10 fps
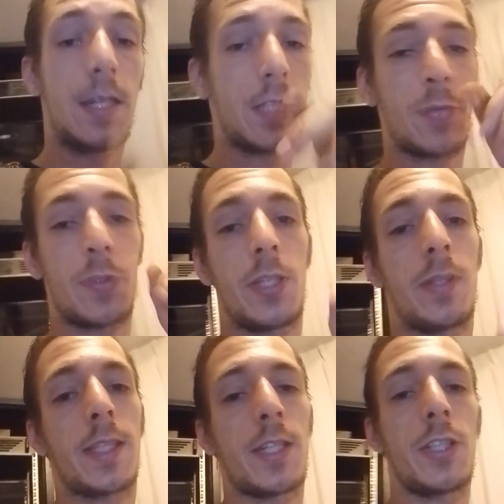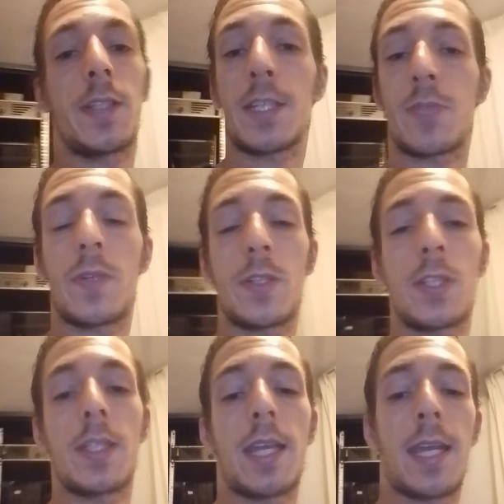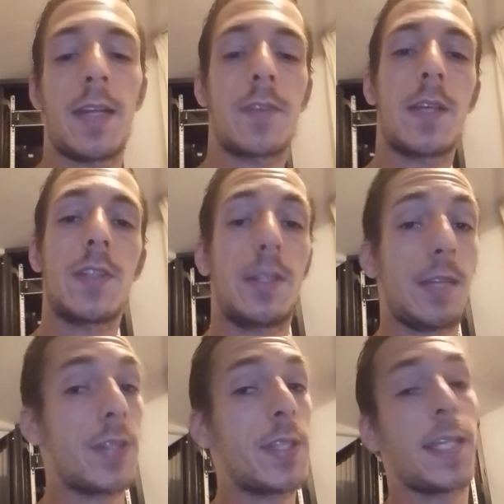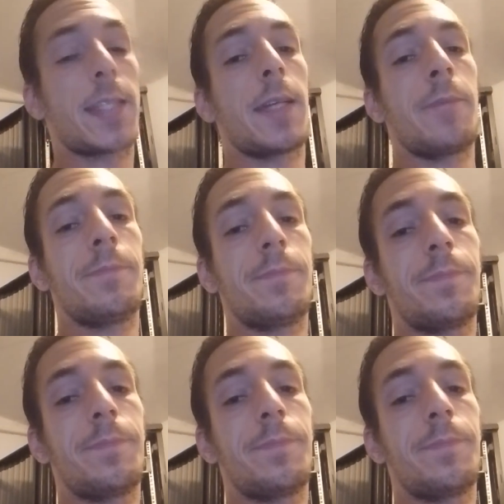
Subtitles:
This was Tuning Dutchy. Thanks for watching, and I see you guys next time.